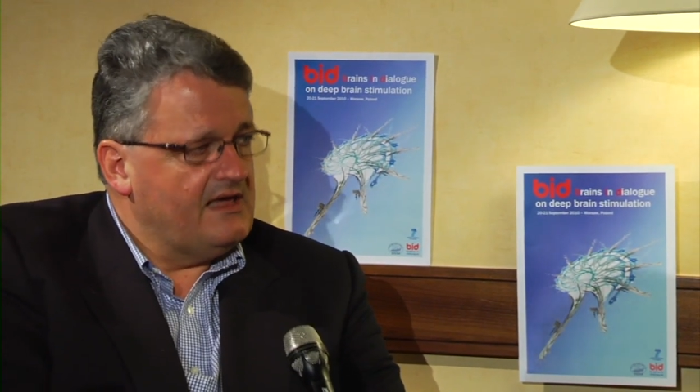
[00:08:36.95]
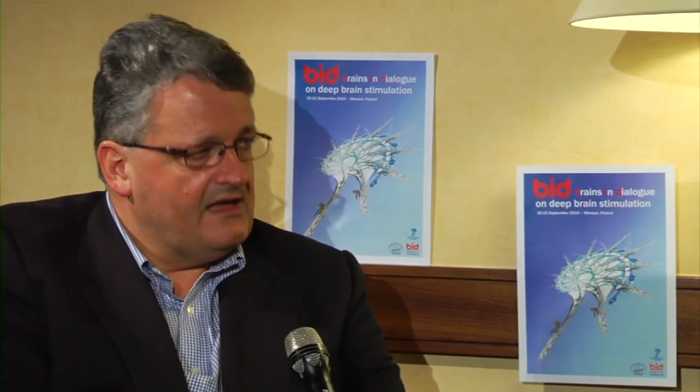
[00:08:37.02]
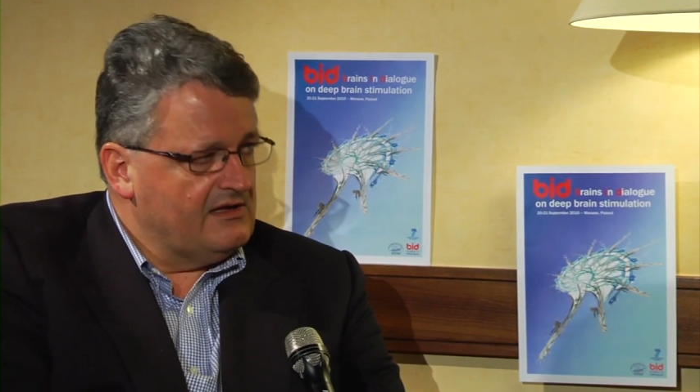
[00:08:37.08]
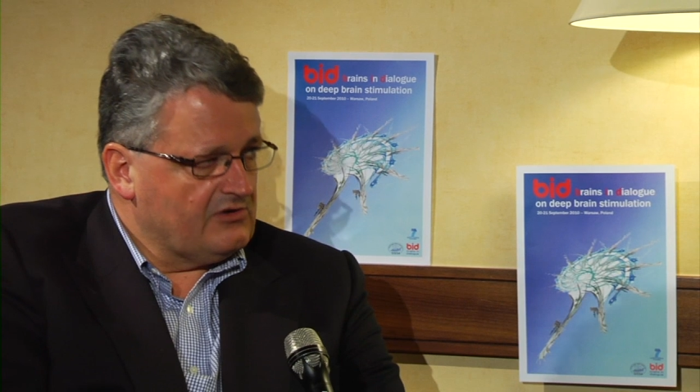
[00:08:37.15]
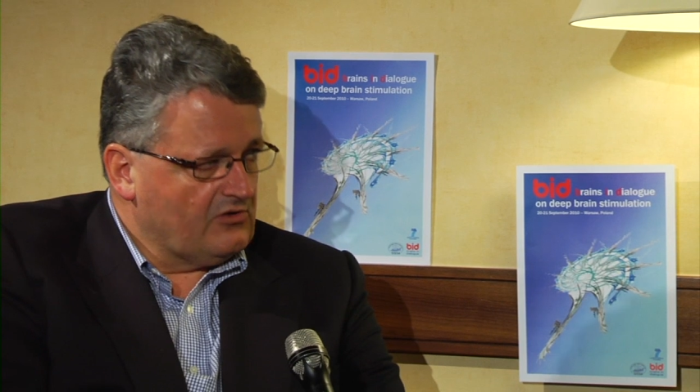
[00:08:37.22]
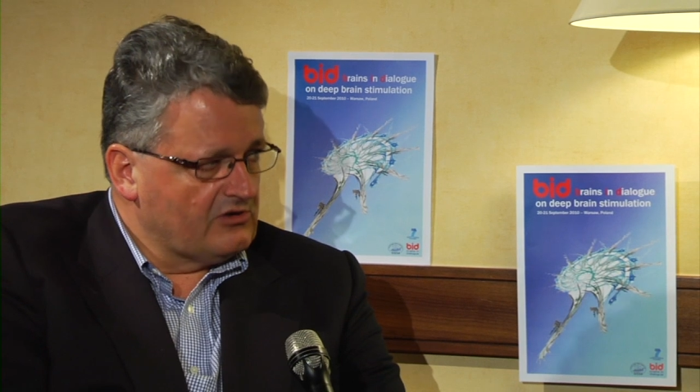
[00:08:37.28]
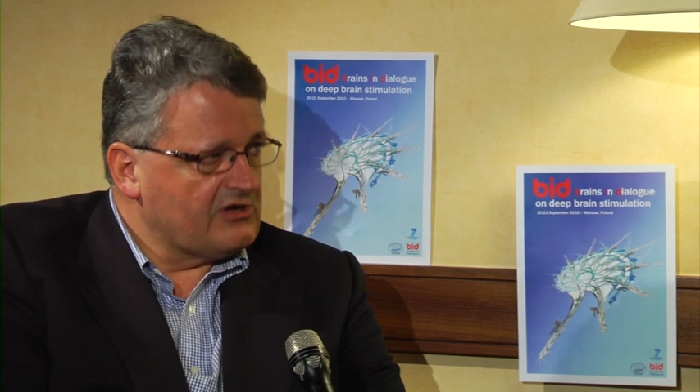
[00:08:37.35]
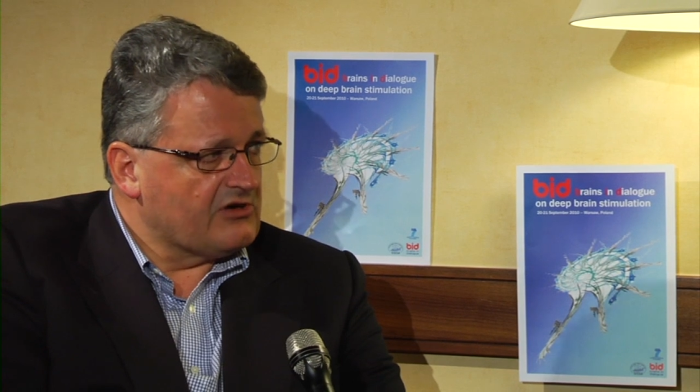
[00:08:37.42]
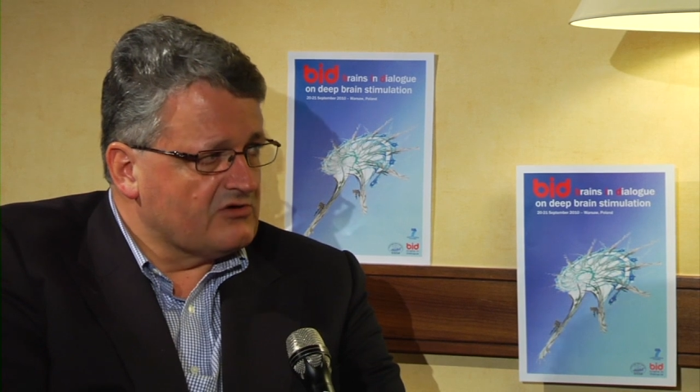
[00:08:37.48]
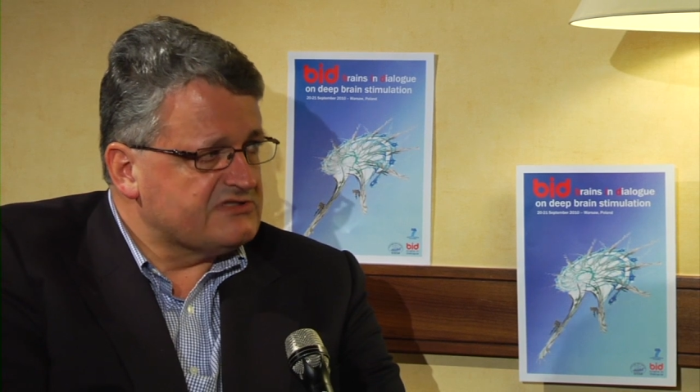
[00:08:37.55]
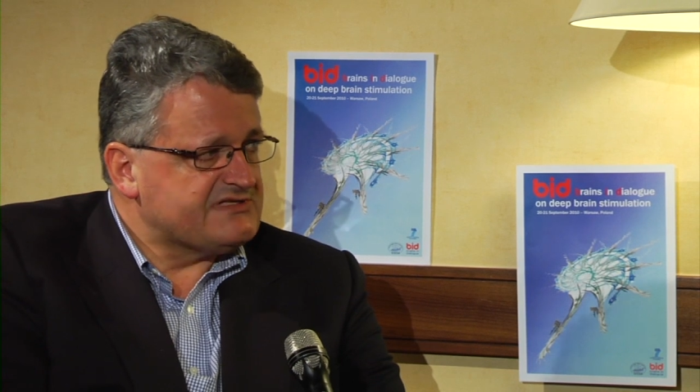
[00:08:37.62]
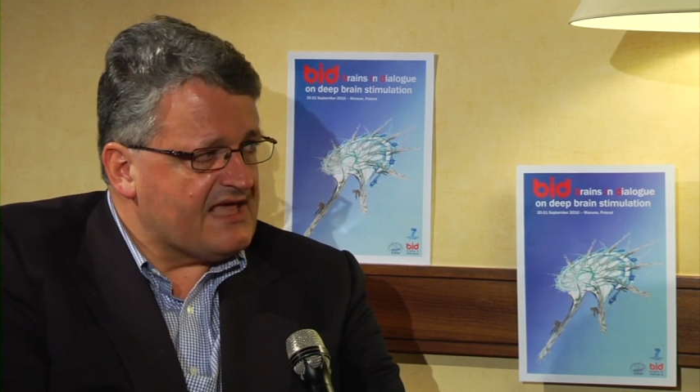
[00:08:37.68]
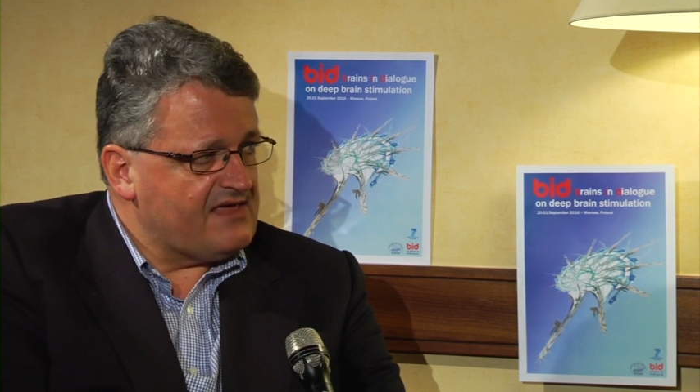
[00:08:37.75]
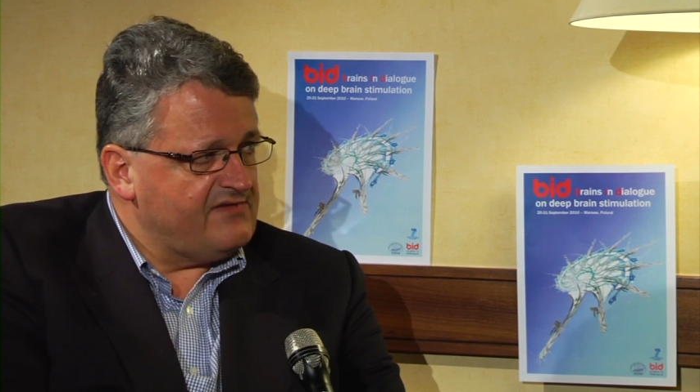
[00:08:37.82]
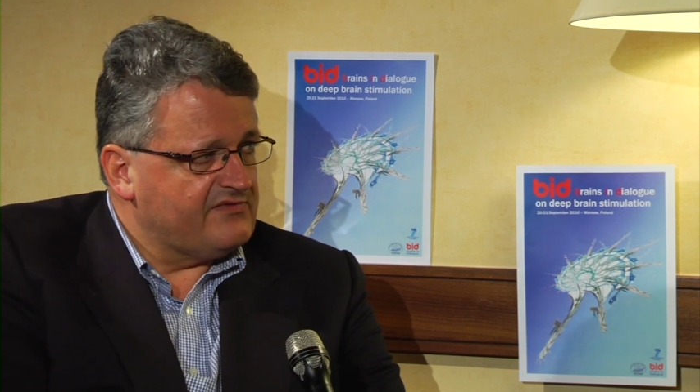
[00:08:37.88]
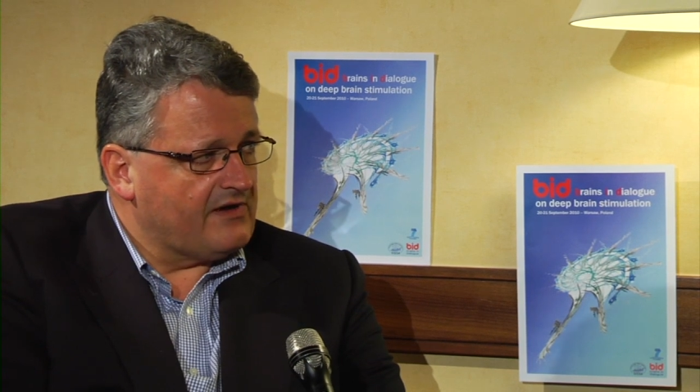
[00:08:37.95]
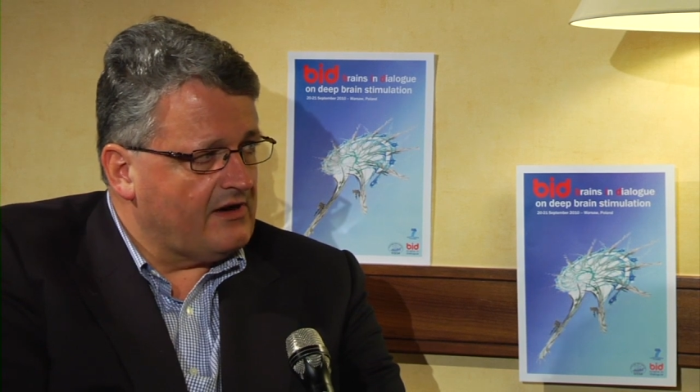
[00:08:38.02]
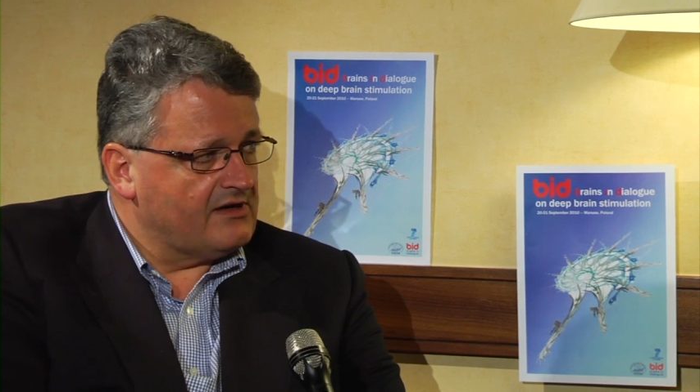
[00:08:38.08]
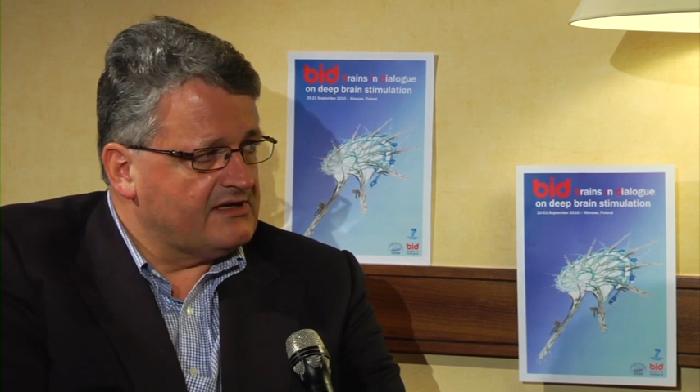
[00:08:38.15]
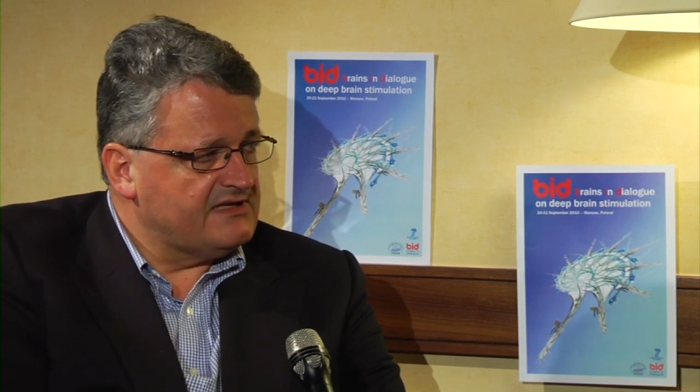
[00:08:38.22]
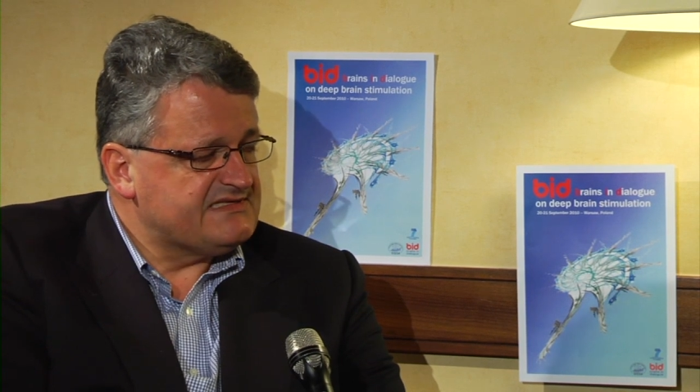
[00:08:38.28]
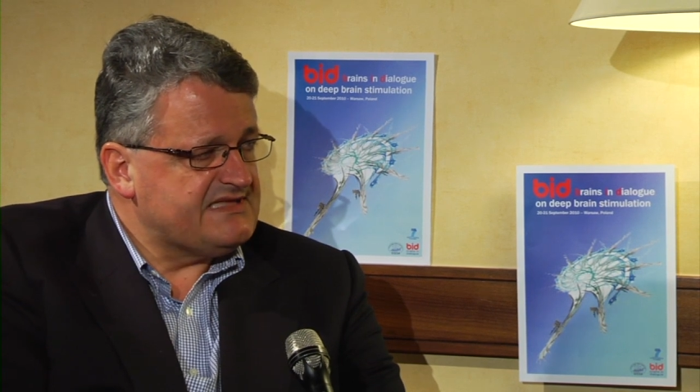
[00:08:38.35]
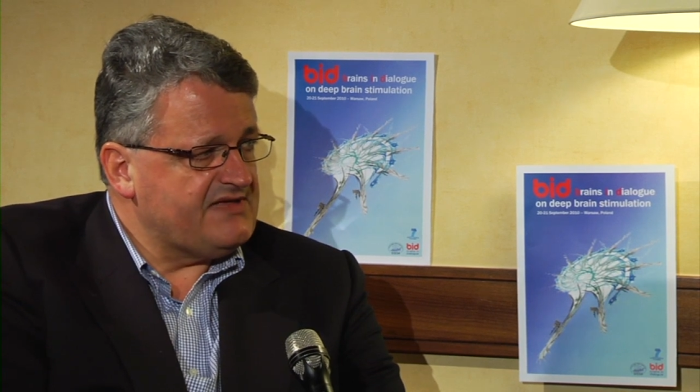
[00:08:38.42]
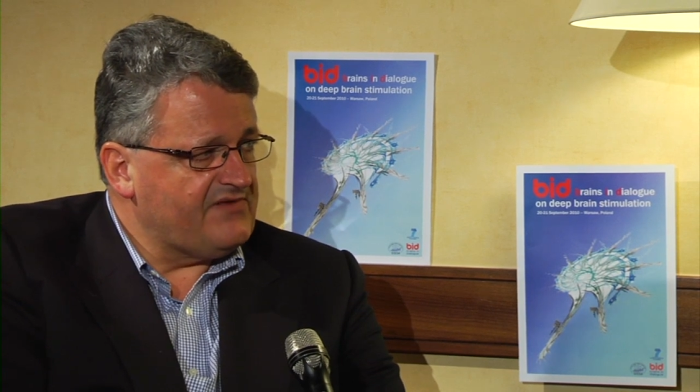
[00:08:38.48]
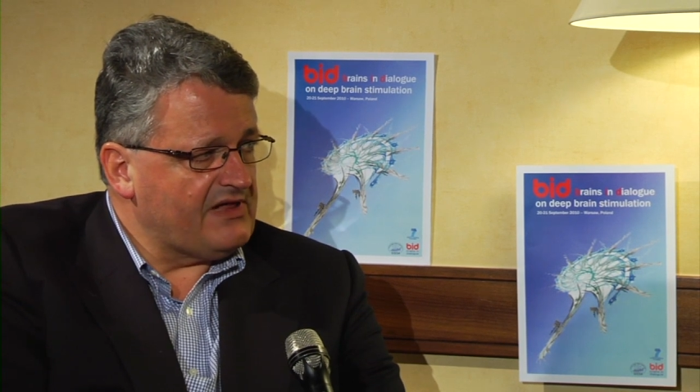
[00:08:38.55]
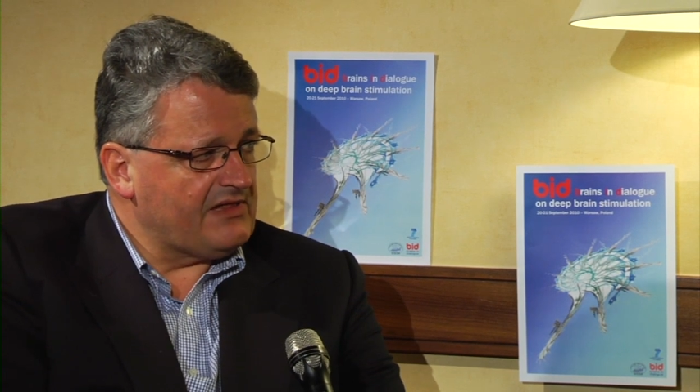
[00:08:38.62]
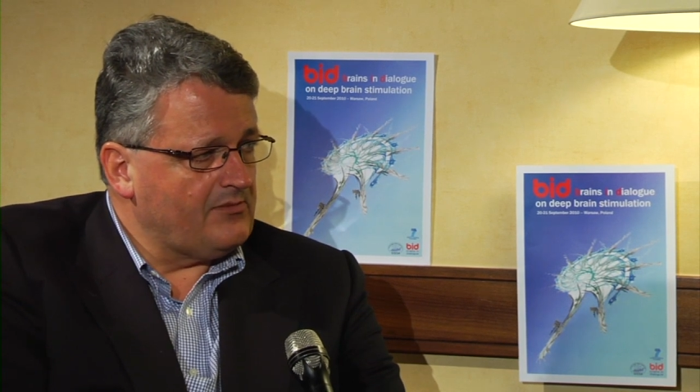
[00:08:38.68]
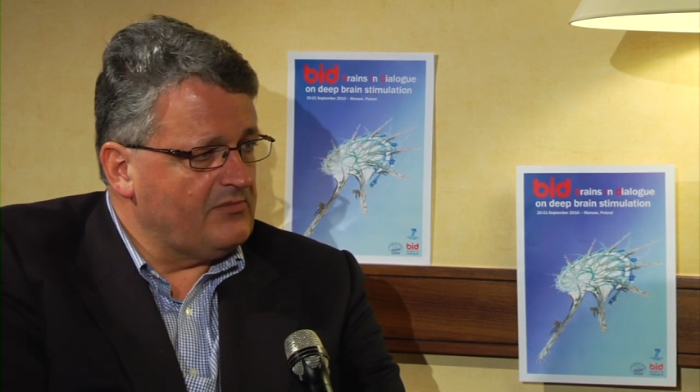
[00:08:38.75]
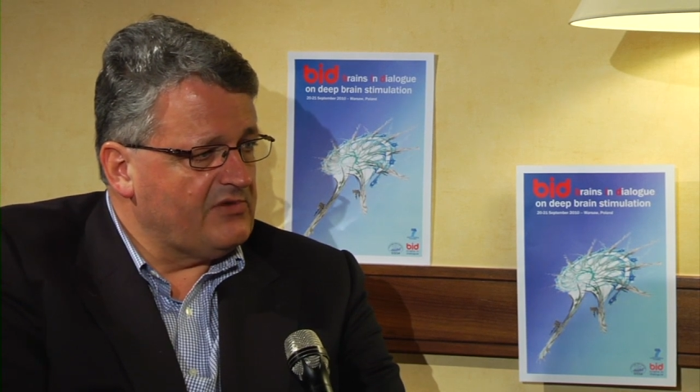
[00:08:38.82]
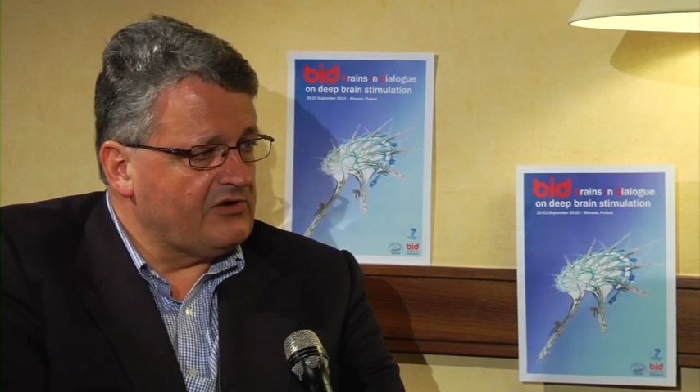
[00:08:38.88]
in order to safeguard this
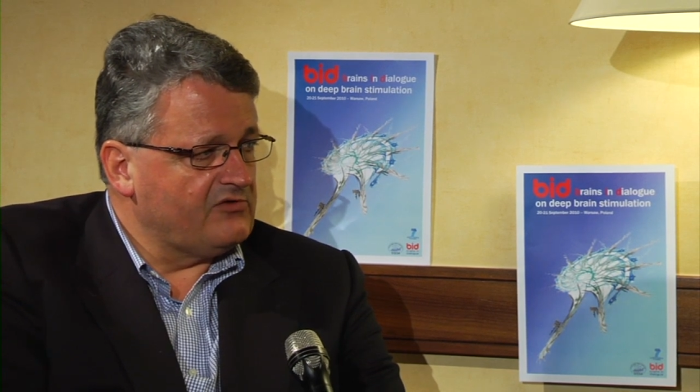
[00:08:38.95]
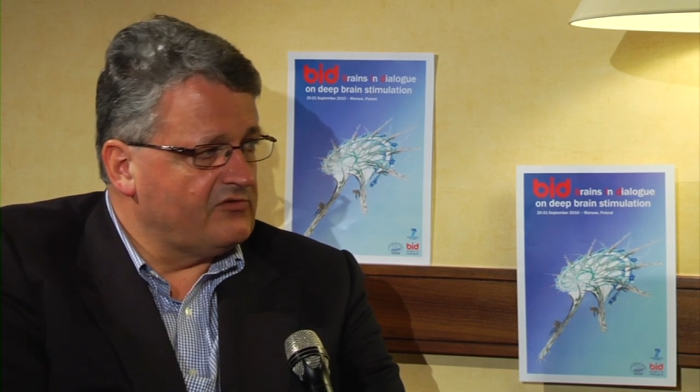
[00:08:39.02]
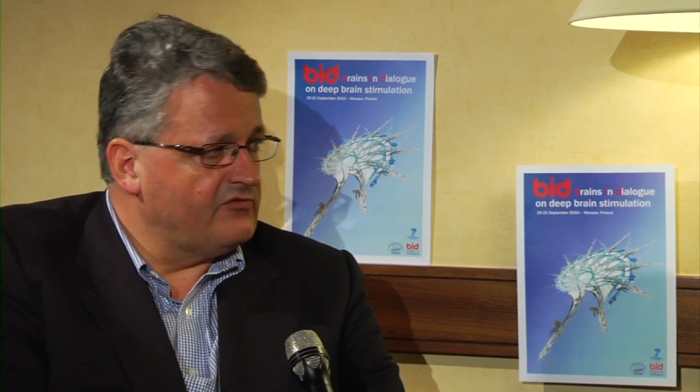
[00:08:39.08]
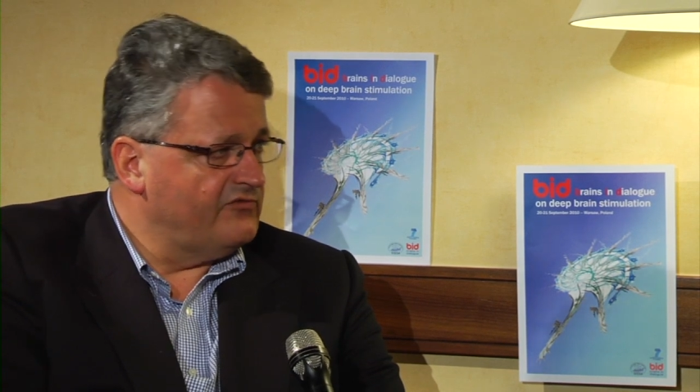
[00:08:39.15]
development